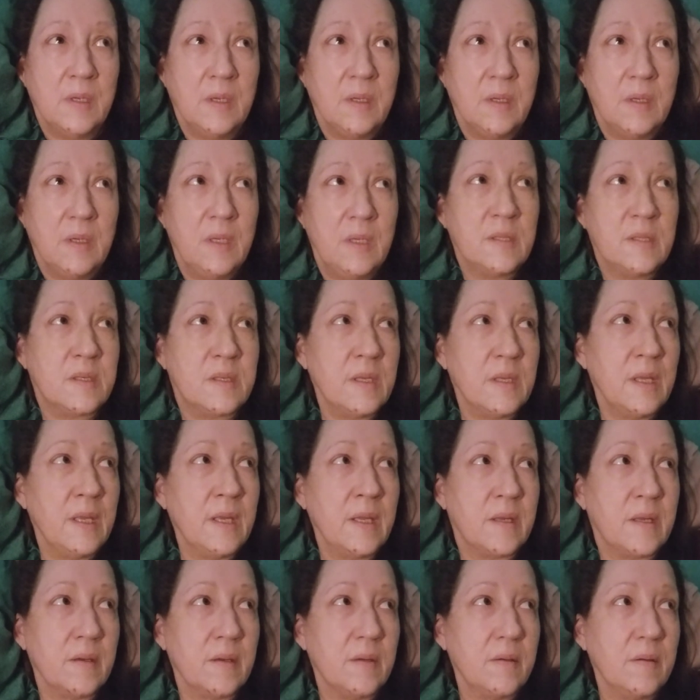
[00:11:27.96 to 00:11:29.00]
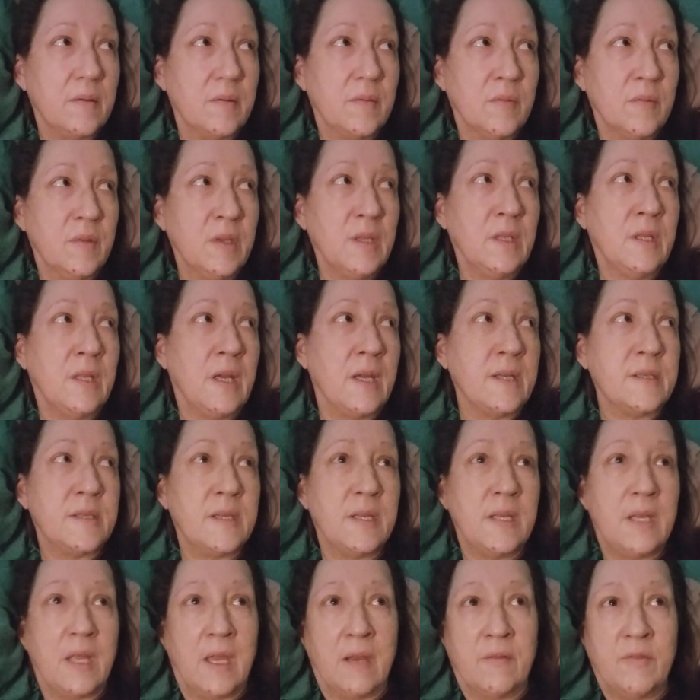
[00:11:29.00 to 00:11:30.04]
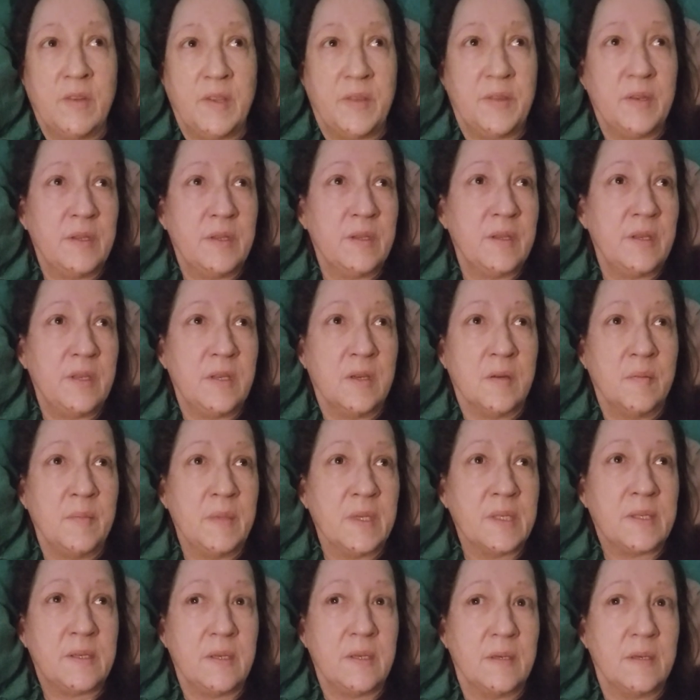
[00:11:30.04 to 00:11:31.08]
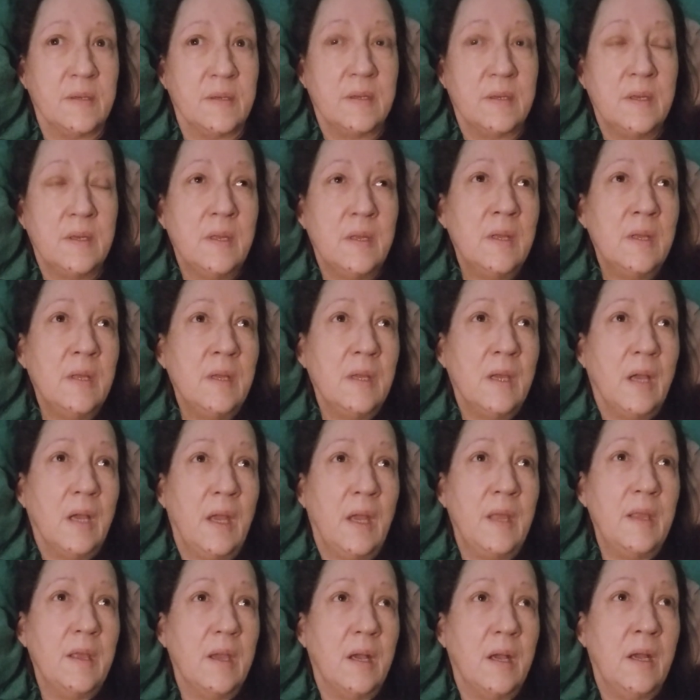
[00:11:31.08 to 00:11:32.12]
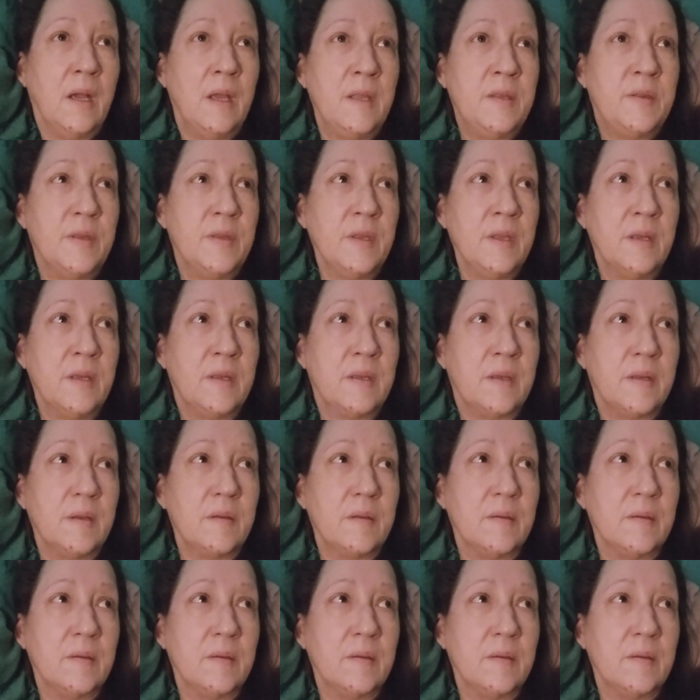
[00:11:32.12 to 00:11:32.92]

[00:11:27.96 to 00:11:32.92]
It's like realizing everything that you're missing. I I think